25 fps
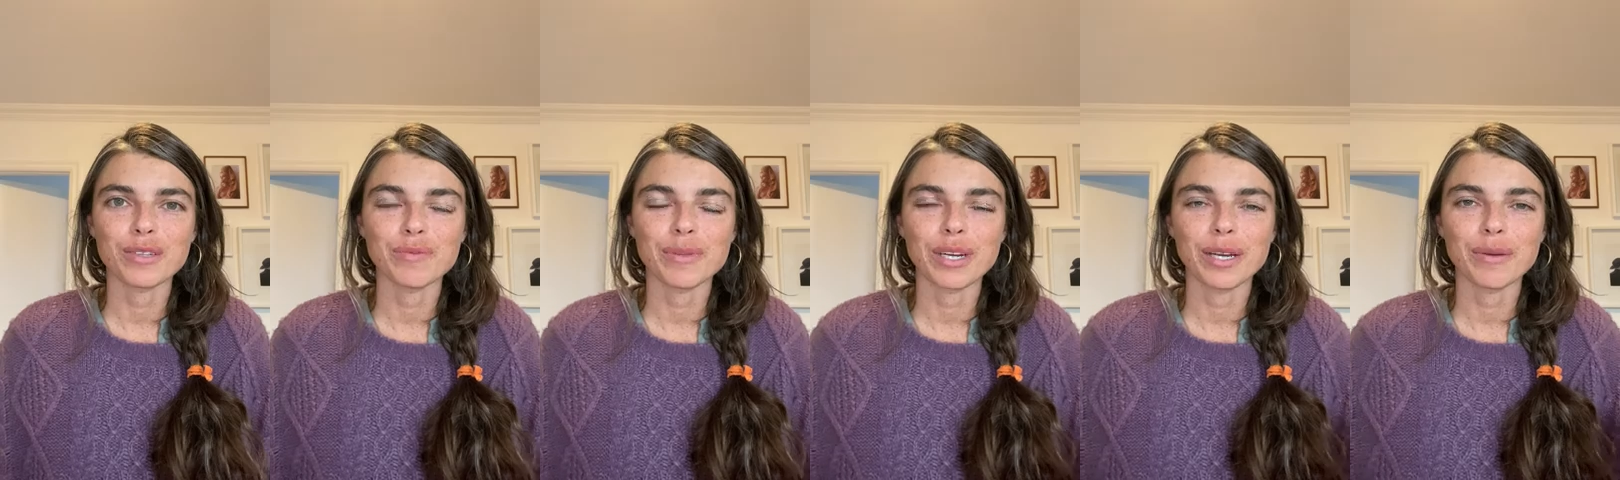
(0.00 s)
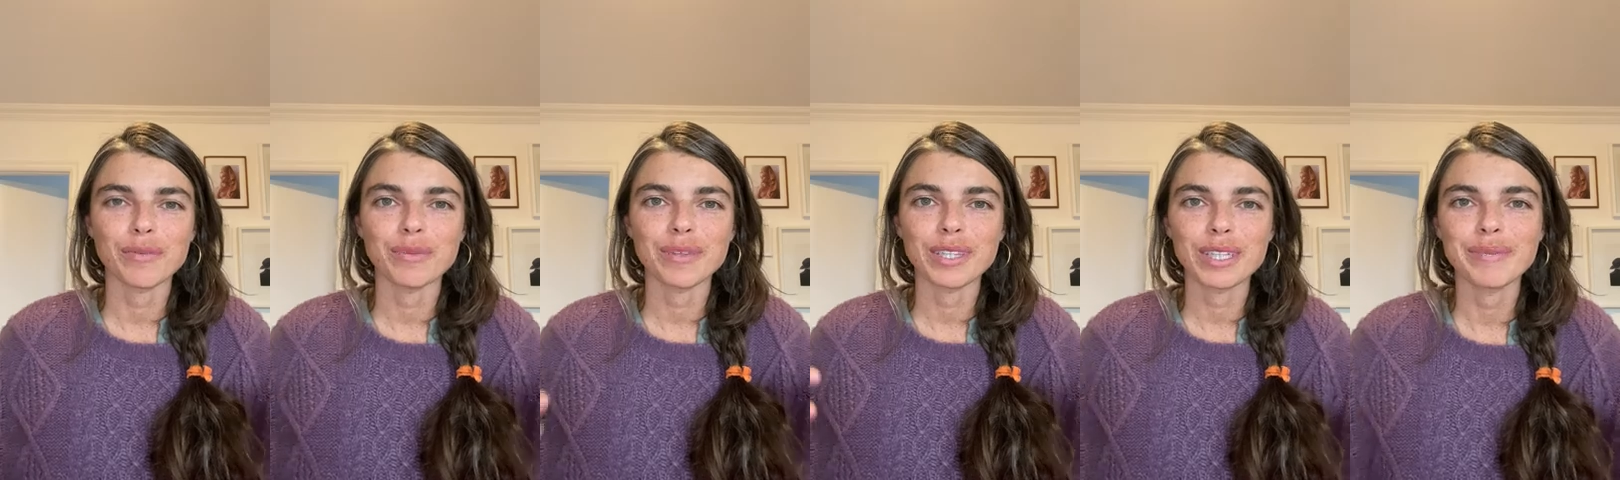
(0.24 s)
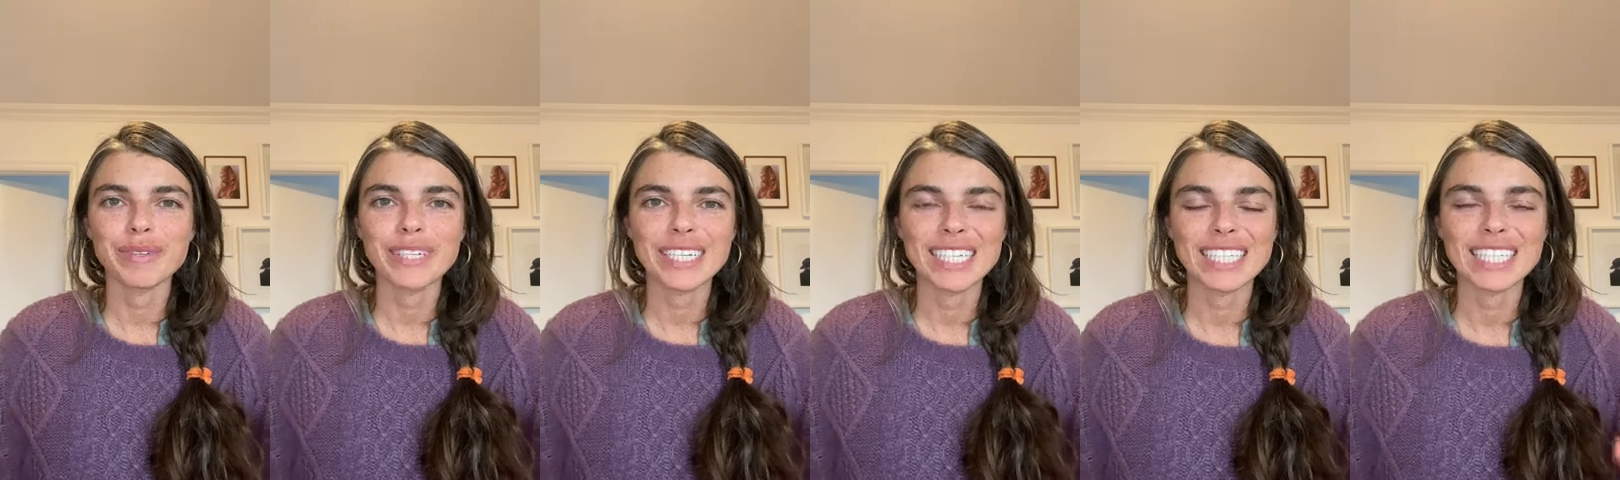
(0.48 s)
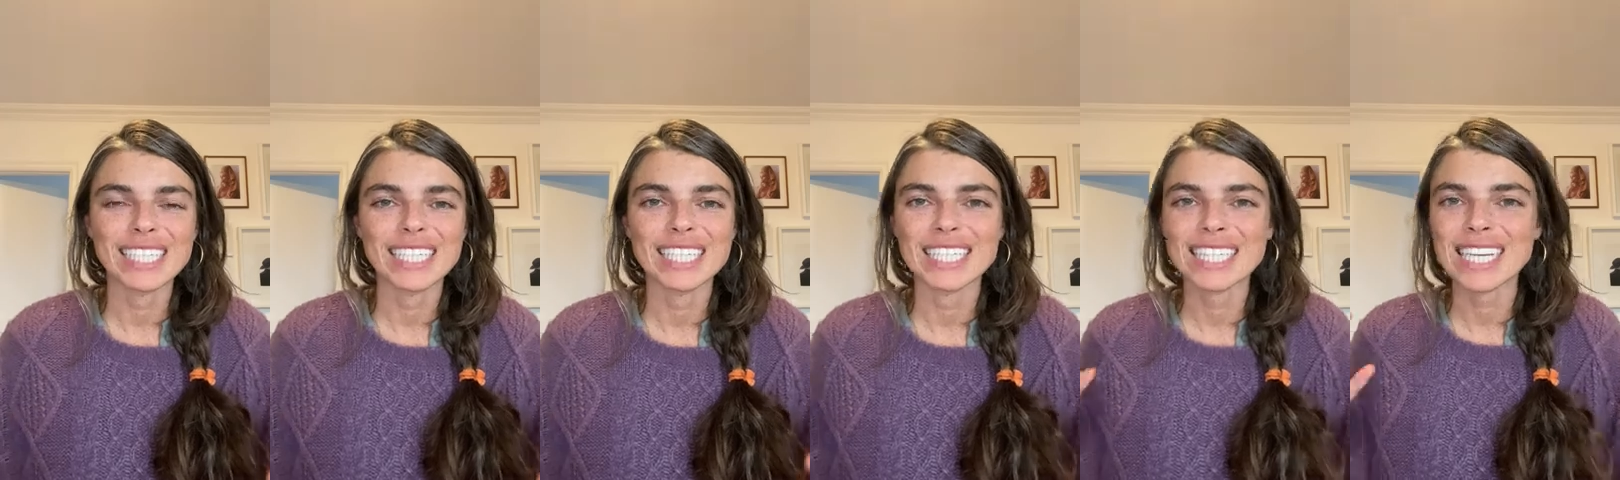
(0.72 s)
but I'm
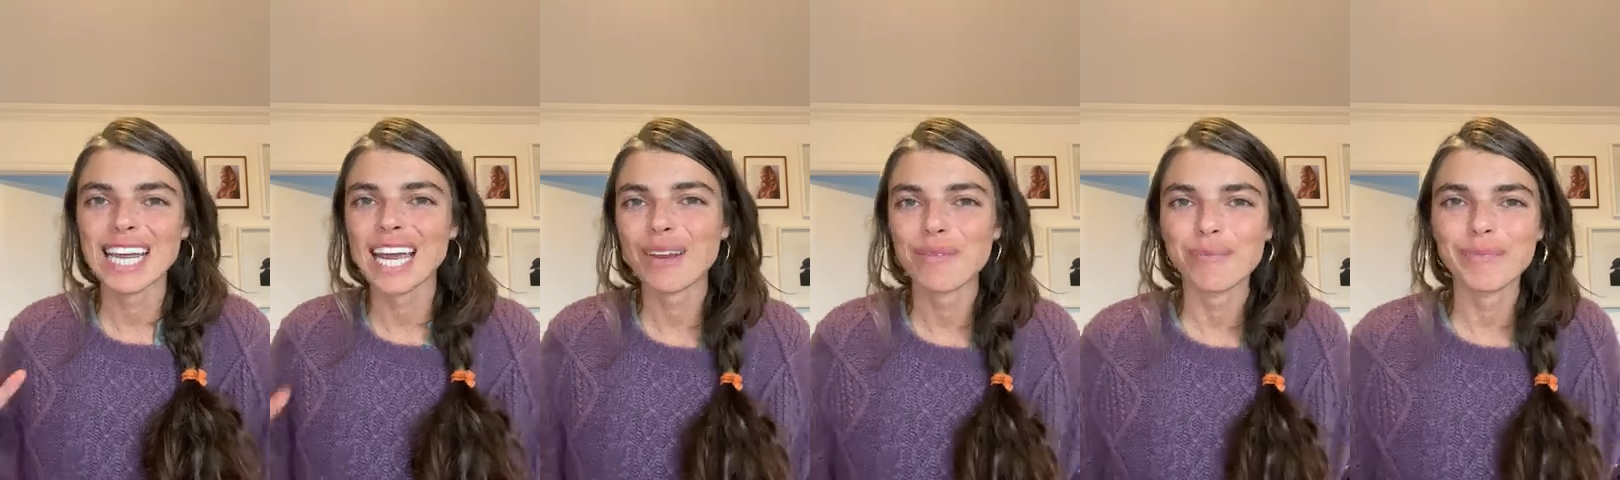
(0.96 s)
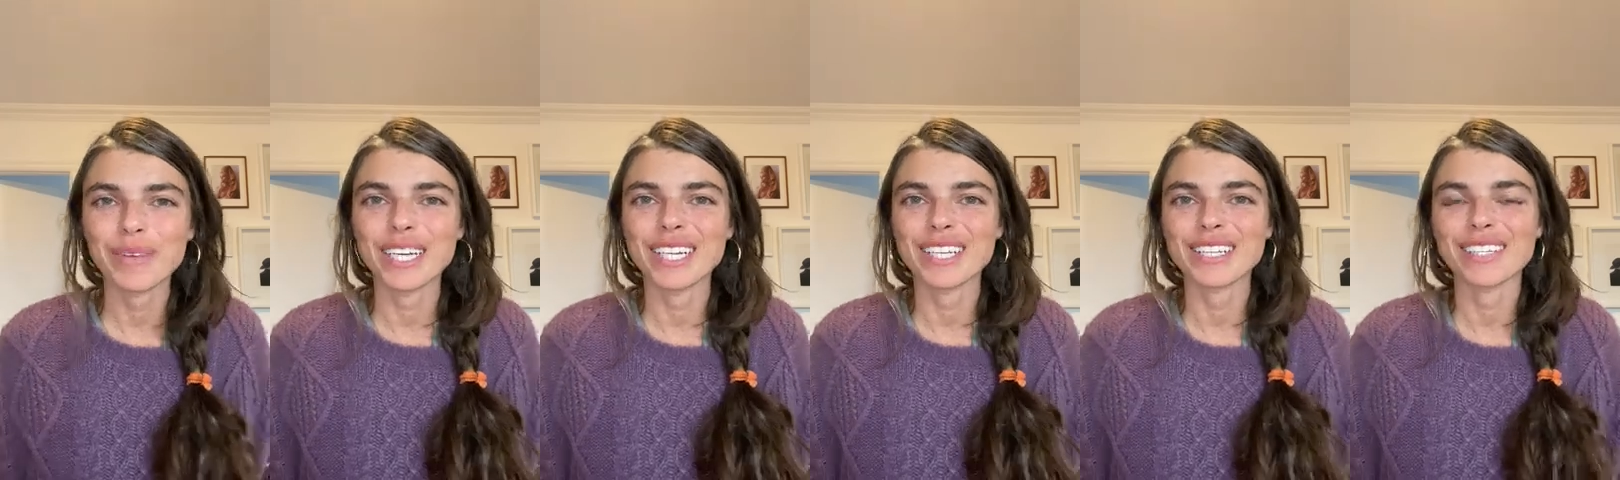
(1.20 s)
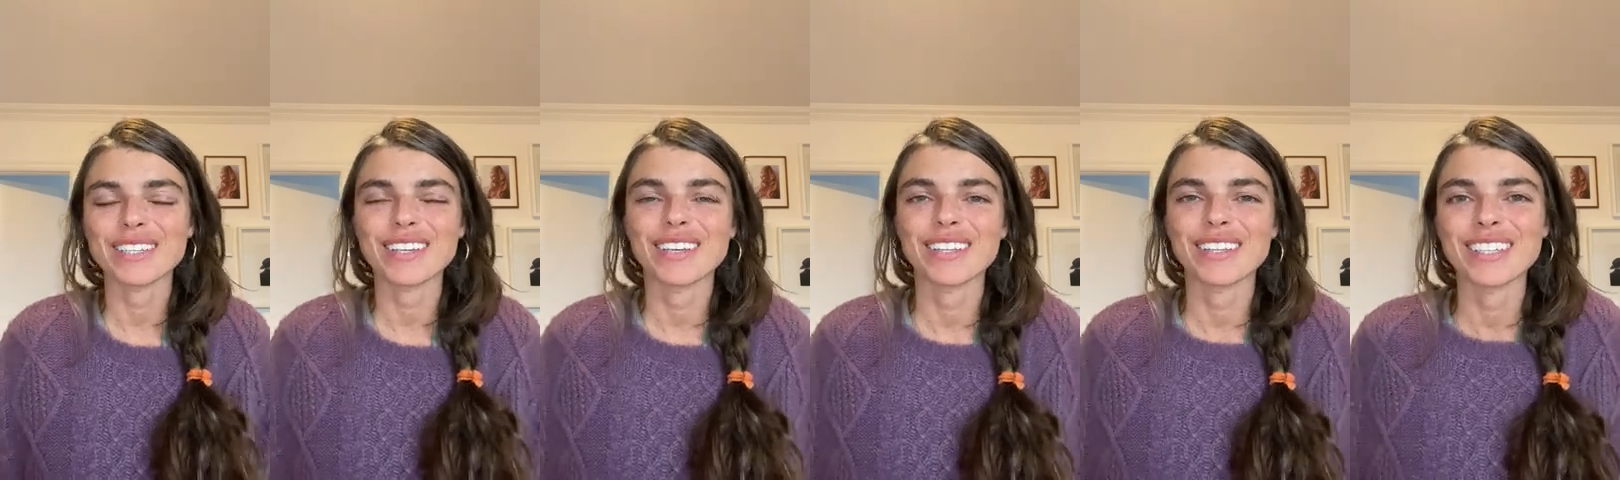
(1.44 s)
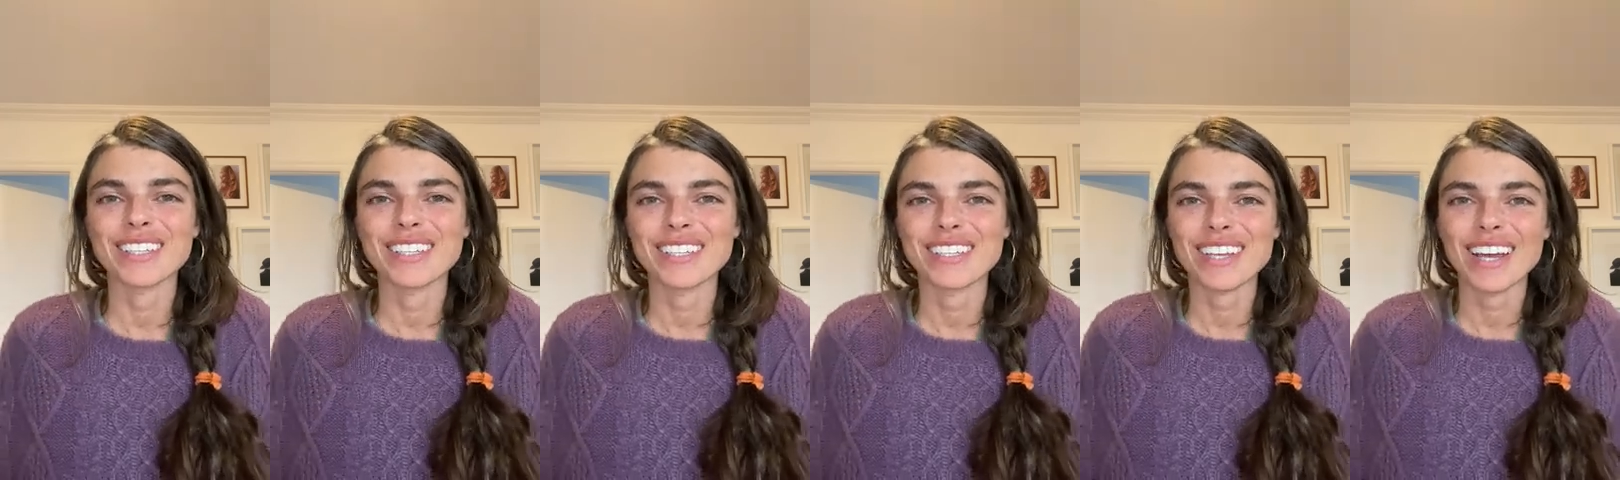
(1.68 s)
limited to 10 minutes on
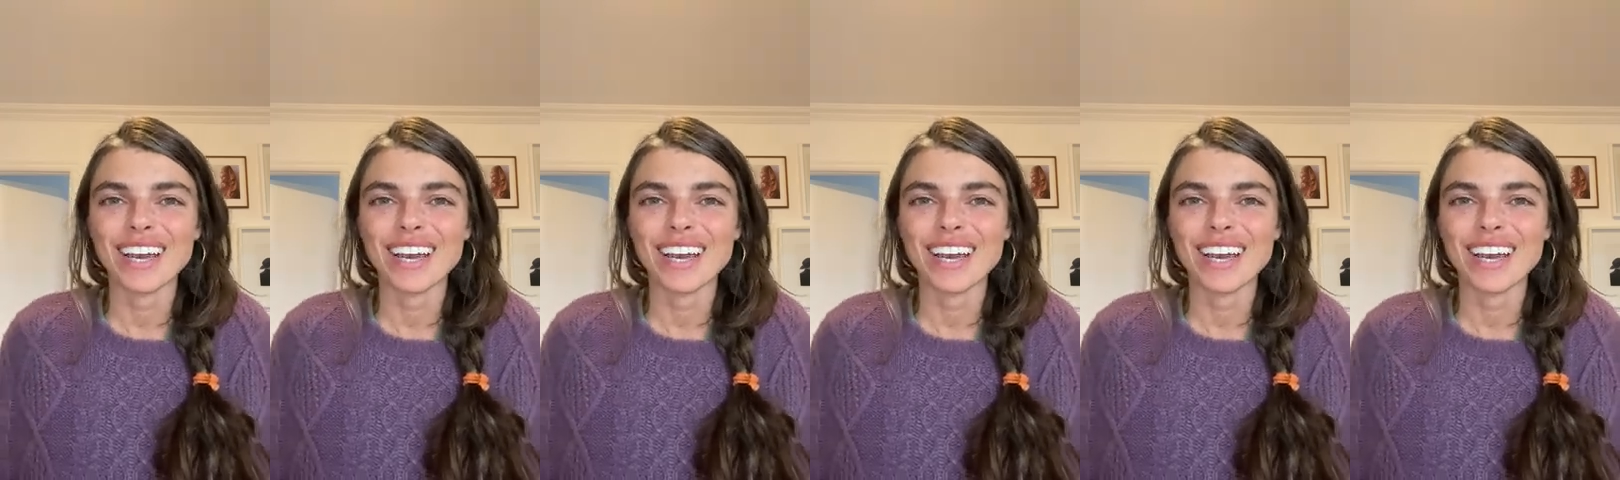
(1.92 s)
these